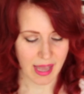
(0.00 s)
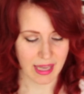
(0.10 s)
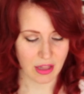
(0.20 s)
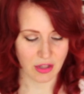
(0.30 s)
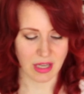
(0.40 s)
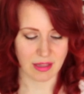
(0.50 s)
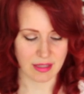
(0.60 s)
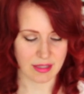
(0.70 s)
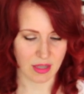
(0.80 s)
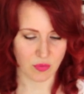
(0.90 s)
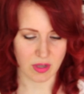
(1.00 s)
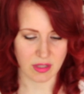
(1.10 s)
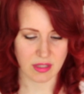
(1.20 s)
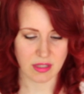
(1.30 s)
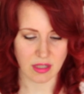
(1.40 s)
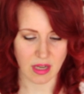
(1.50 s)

including this Advanced